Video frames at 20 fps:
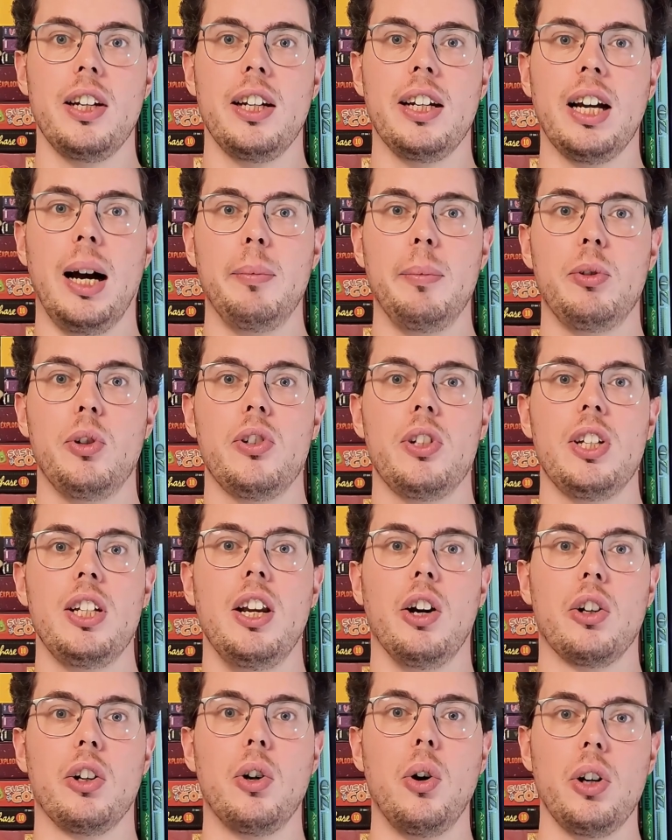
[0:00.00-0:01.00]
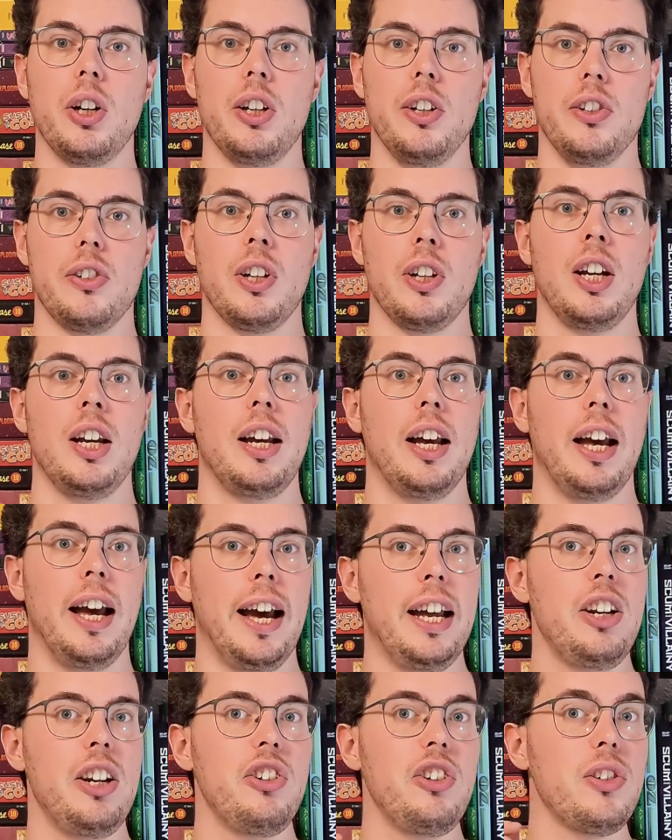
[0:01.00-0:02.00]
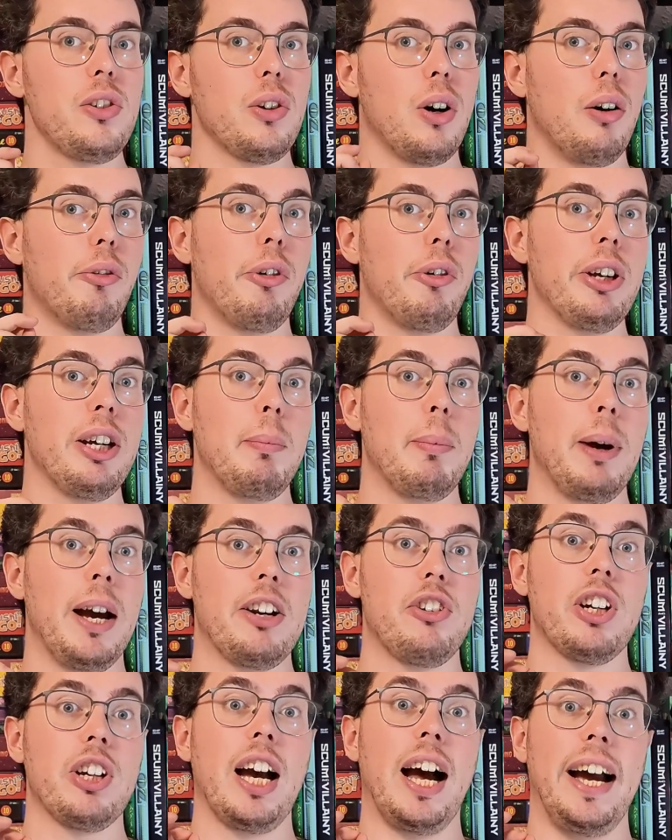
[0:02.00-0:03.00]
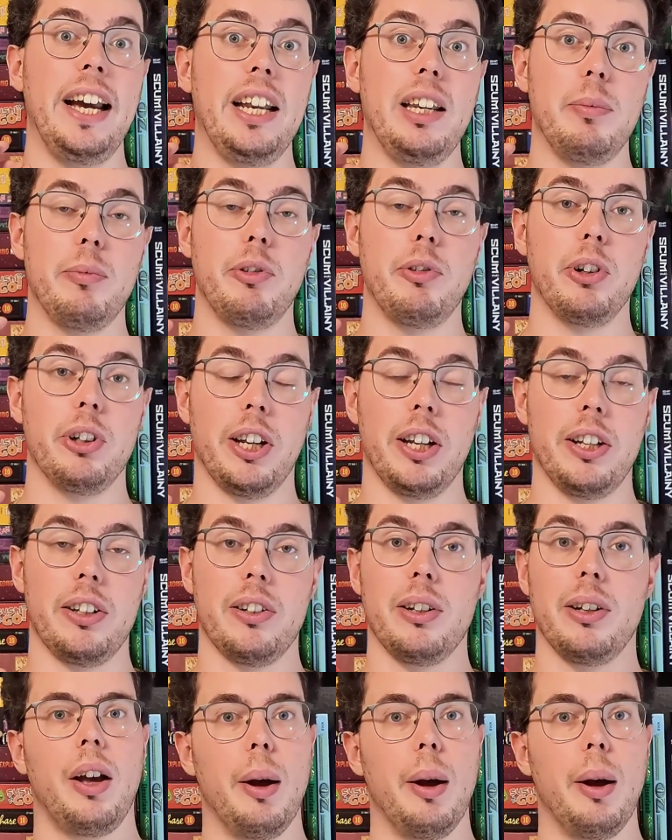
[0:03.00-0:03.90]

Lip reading: come to steal her cookies, and she's offering a magic item for that.